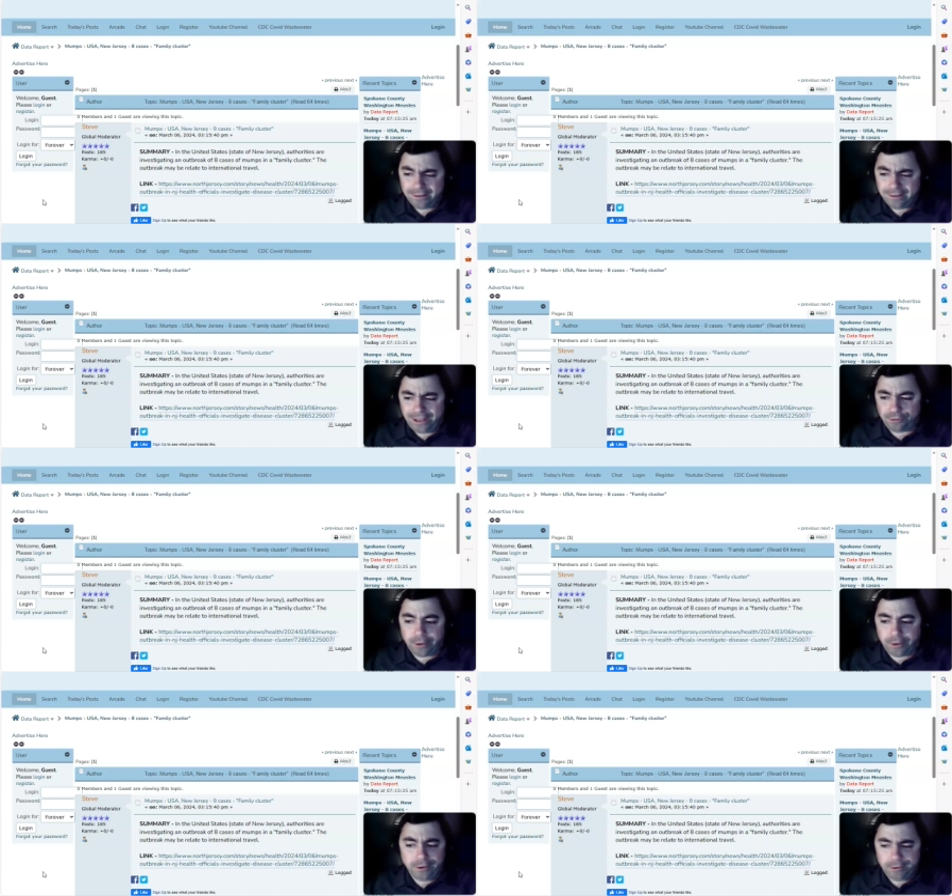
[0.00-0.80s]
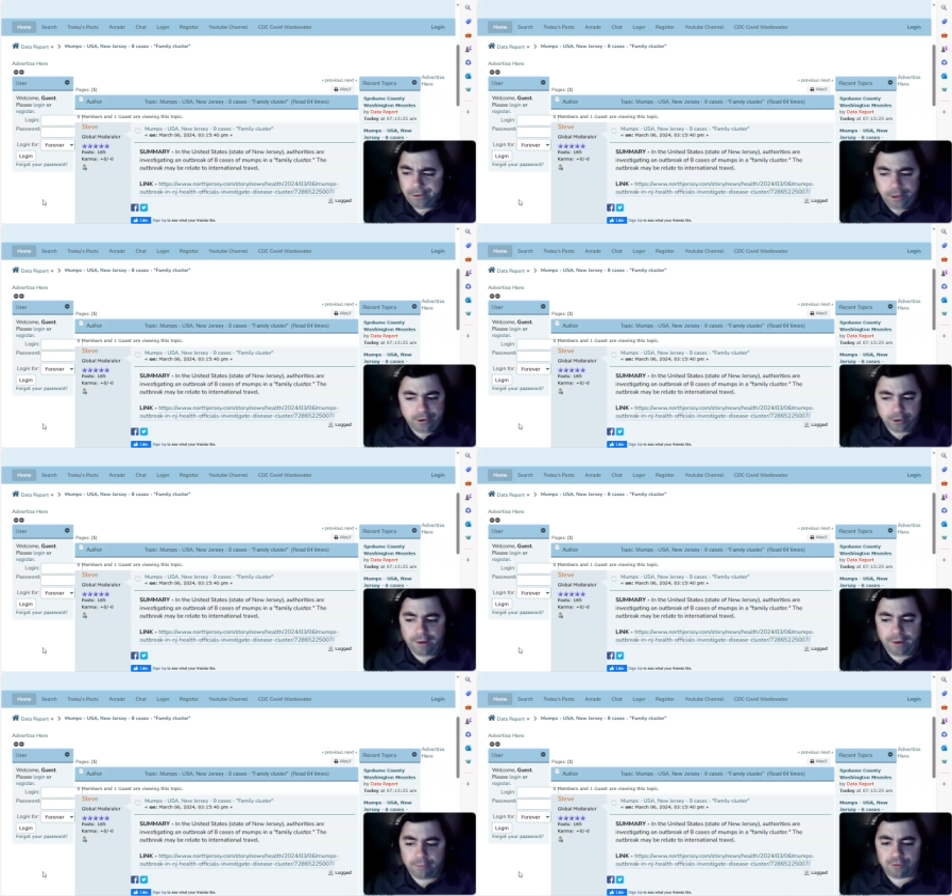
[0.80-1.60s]
That's right, another
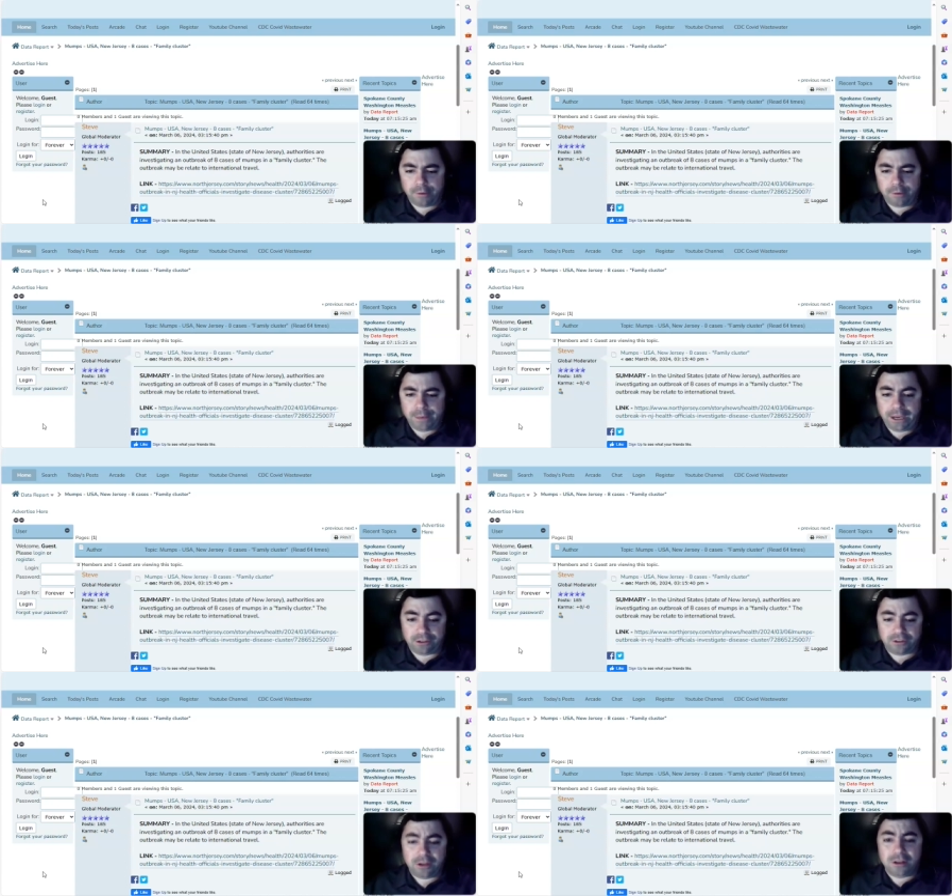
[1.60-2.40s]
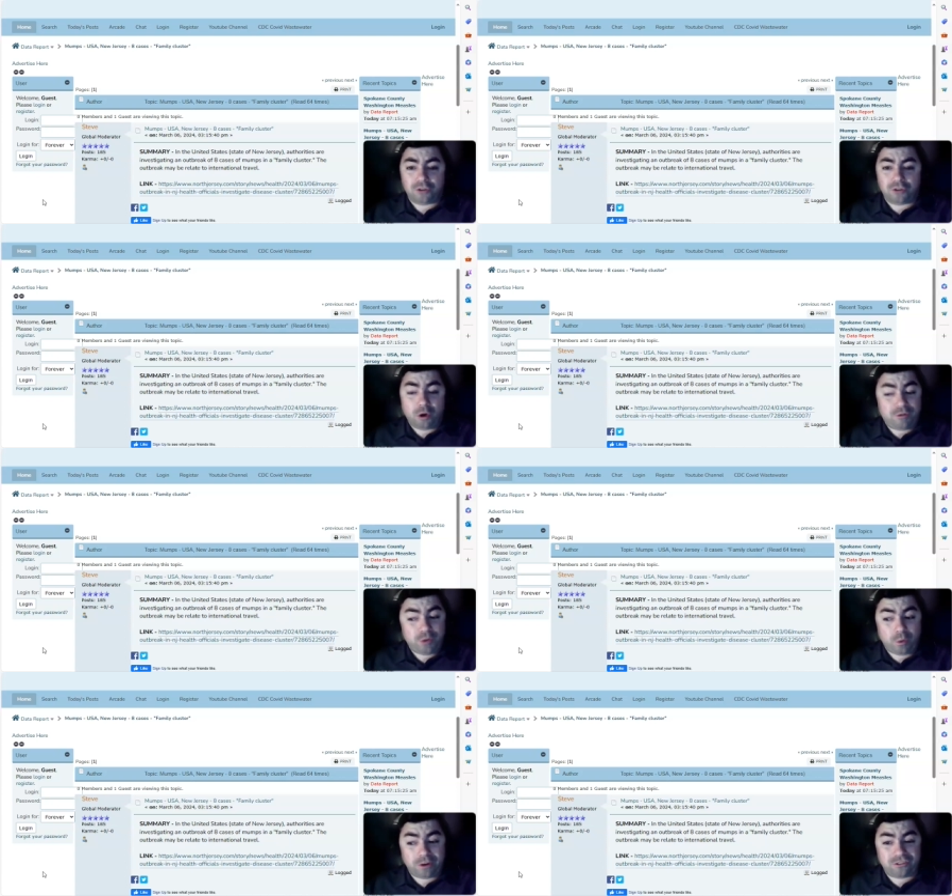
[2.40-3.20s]
virus from the past. So if
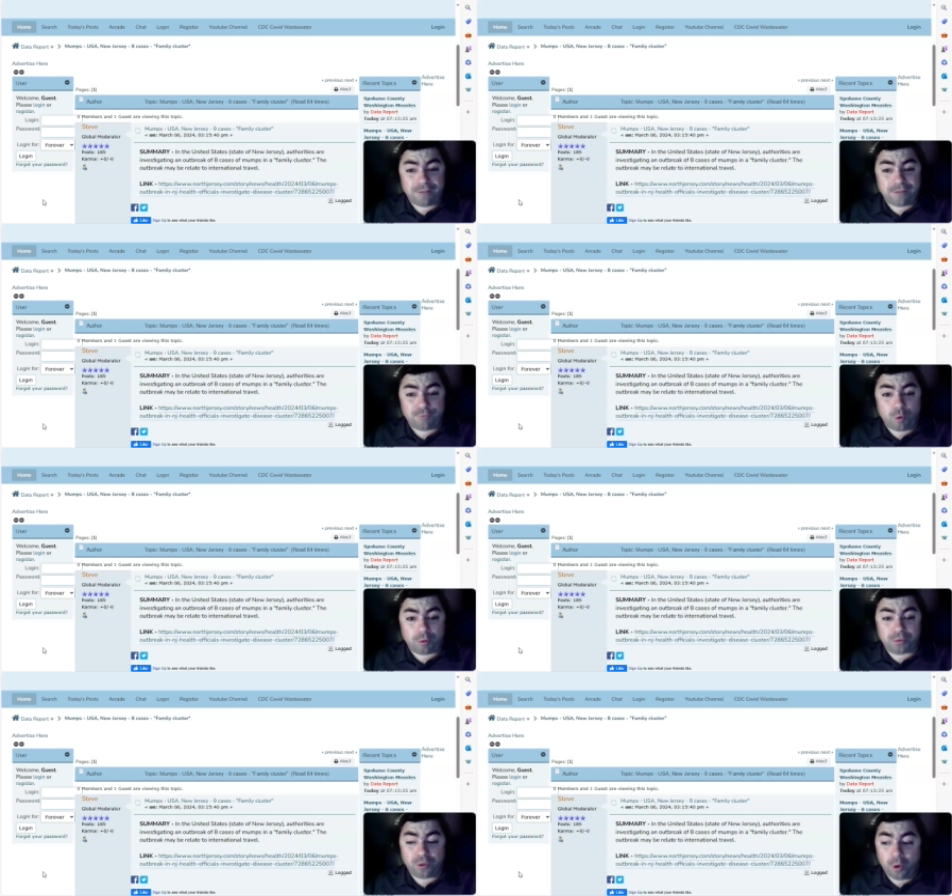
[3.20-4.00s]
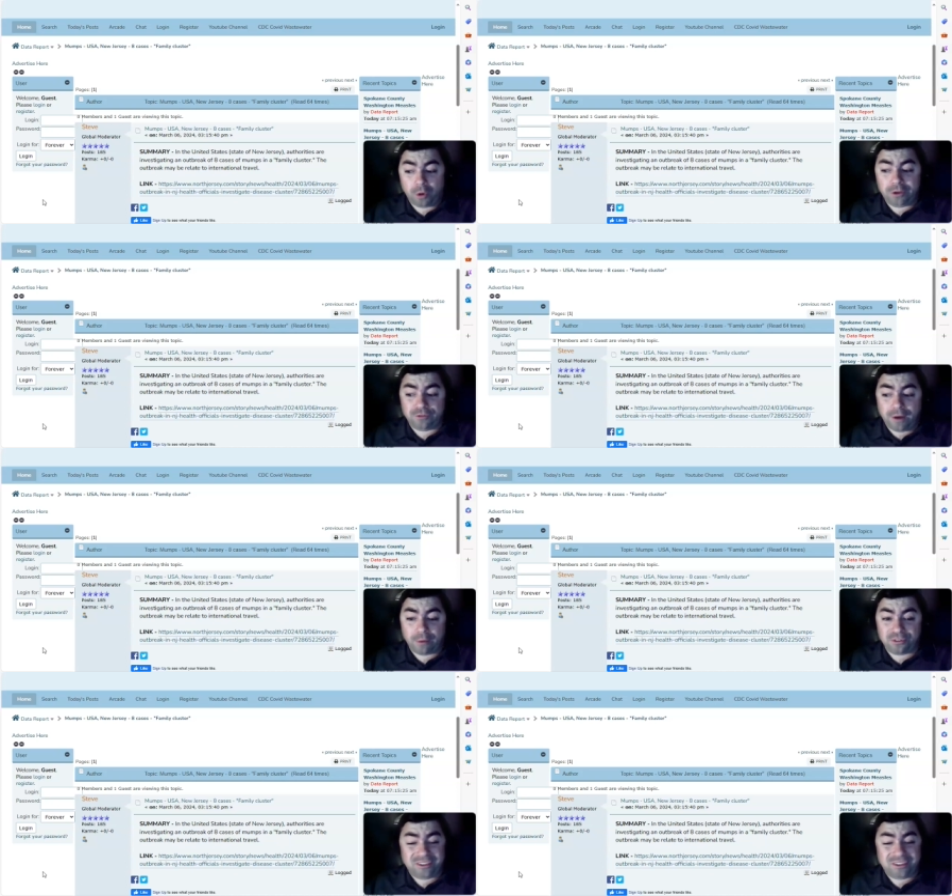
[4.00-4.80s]
you want to stay informed with all these
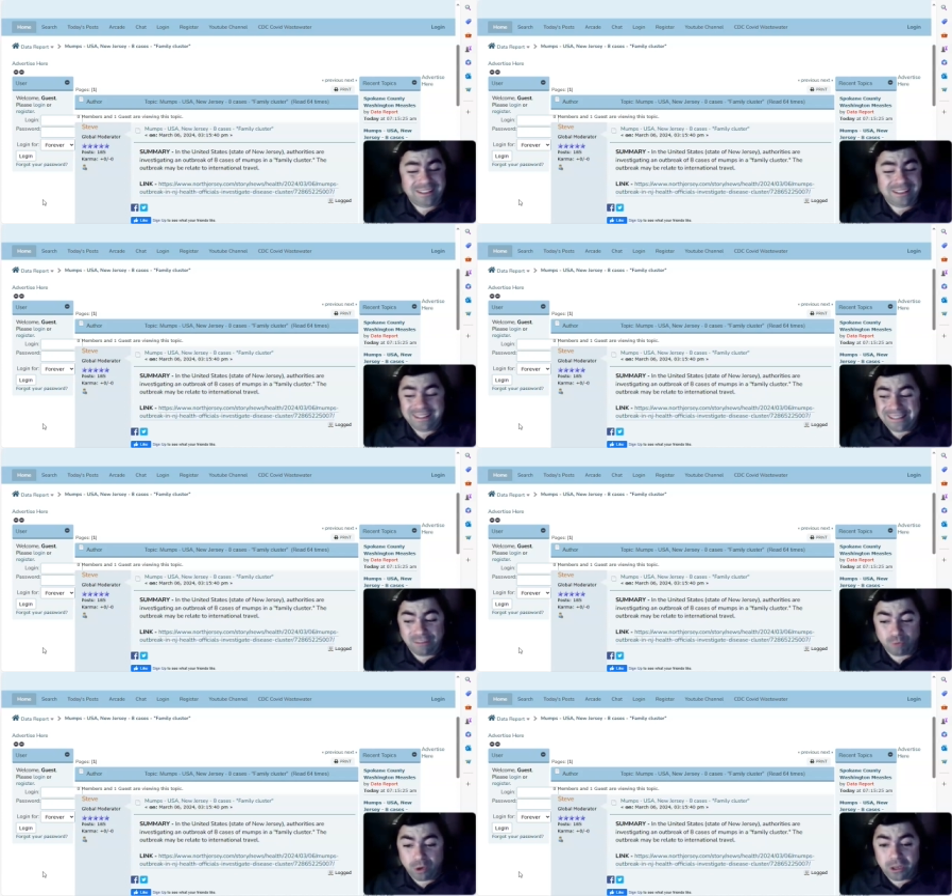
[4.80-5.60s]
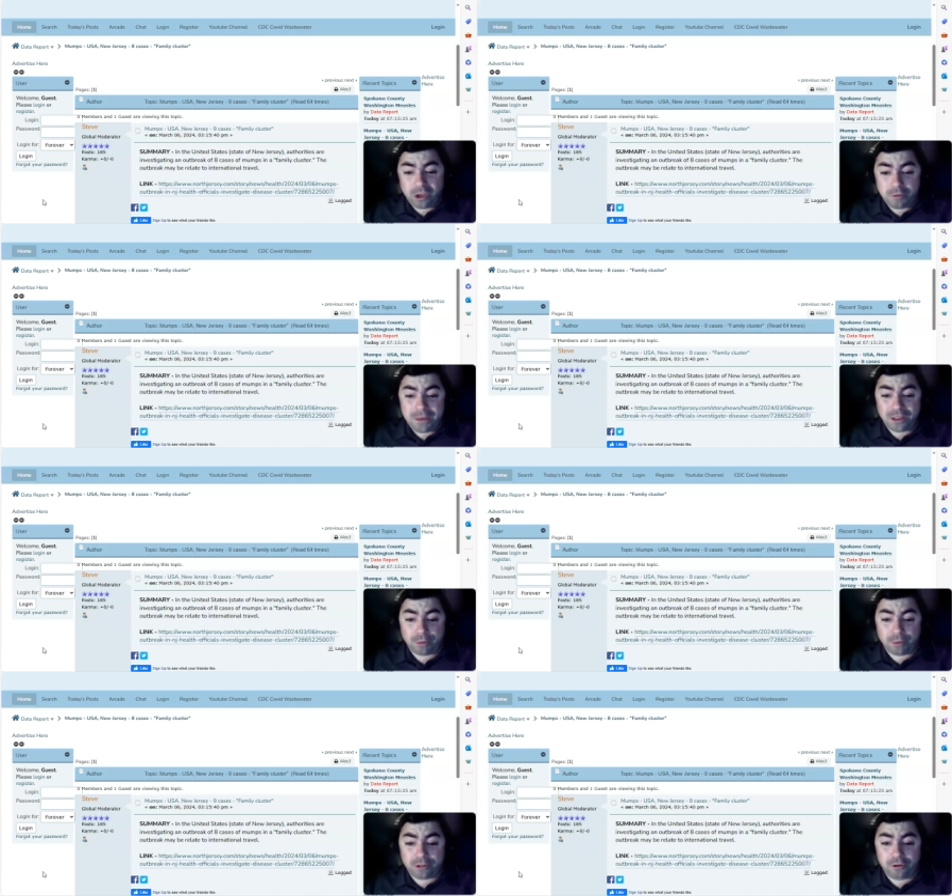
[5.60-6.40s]
viruses that really could be a
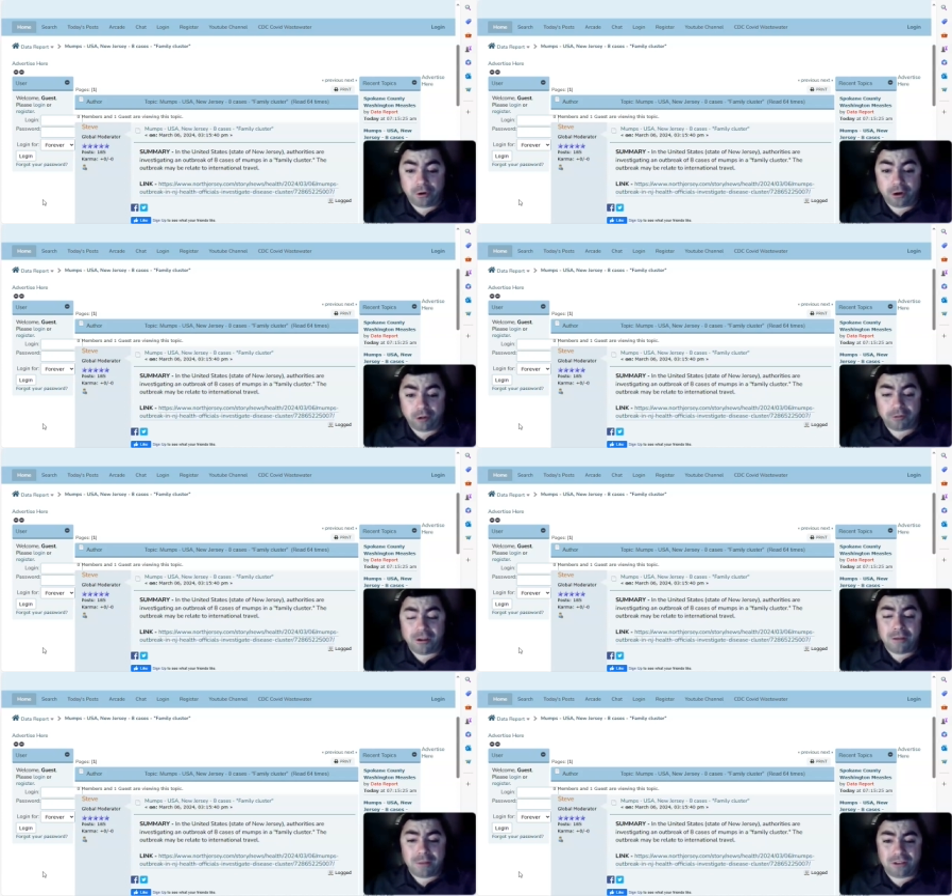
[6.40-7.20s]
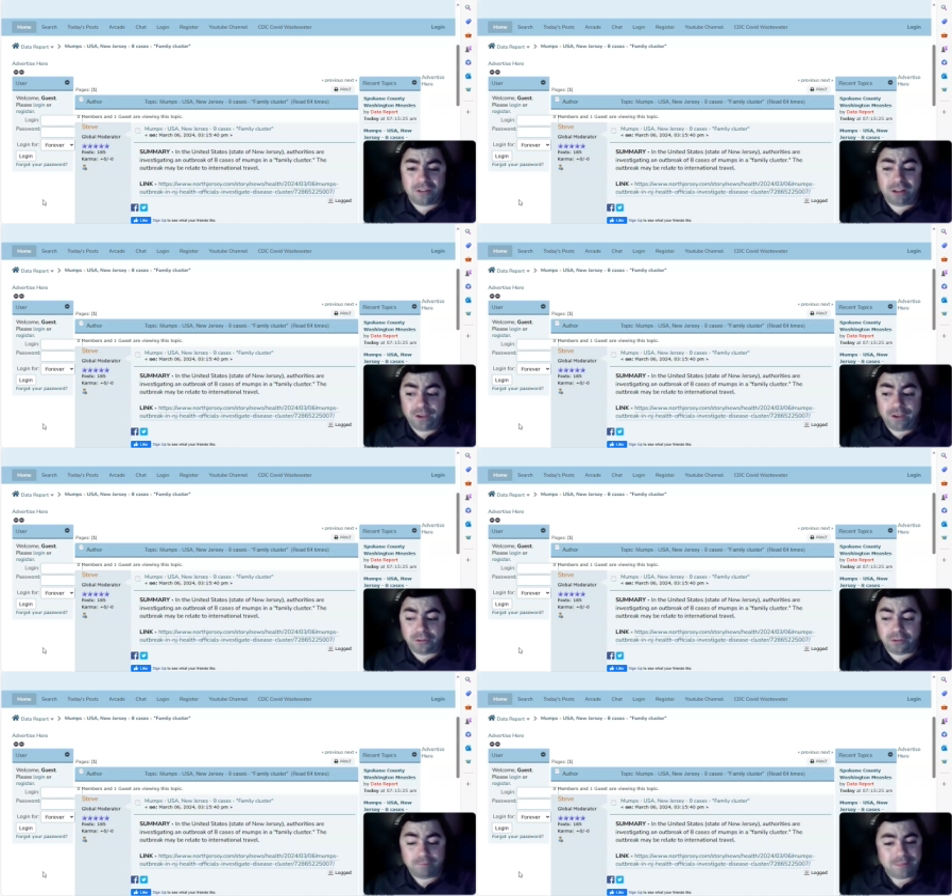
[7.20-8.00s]
threat to your health, because let's face it,